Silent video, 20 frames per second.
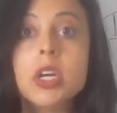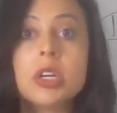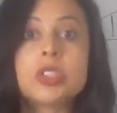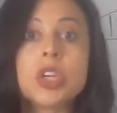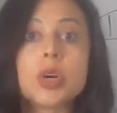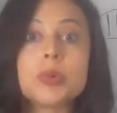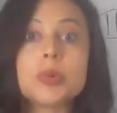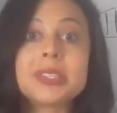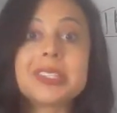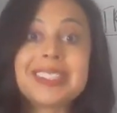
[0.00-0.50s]

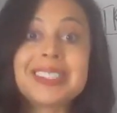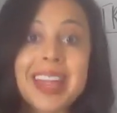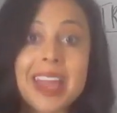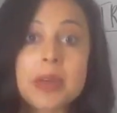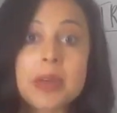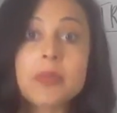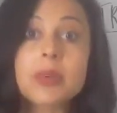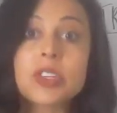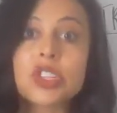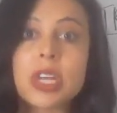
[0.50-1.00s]
So
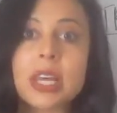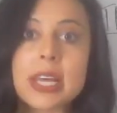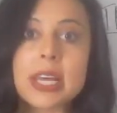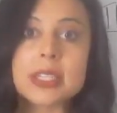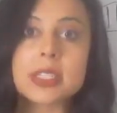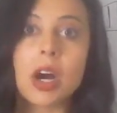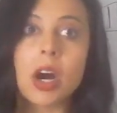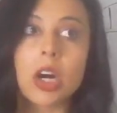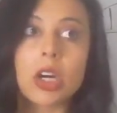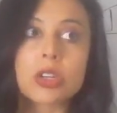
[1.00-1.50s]

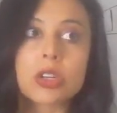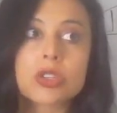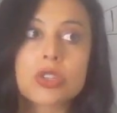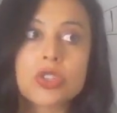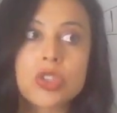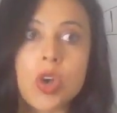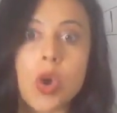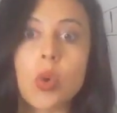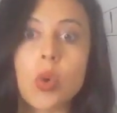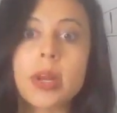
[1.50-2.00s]
sandwiches are
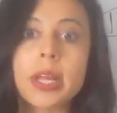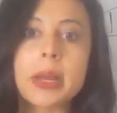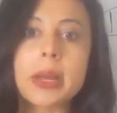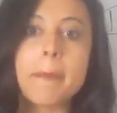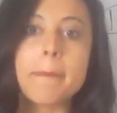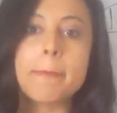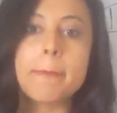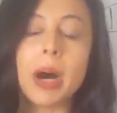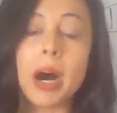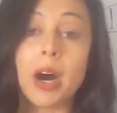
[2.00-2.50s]

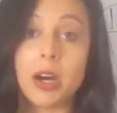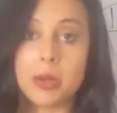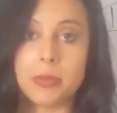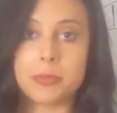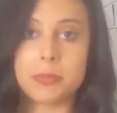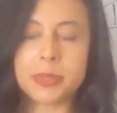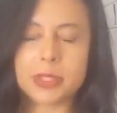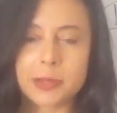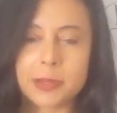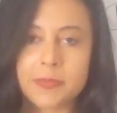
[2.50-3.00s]
sodium
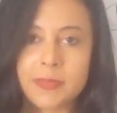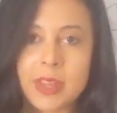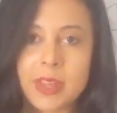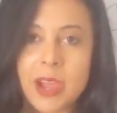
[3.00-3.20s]
bombs.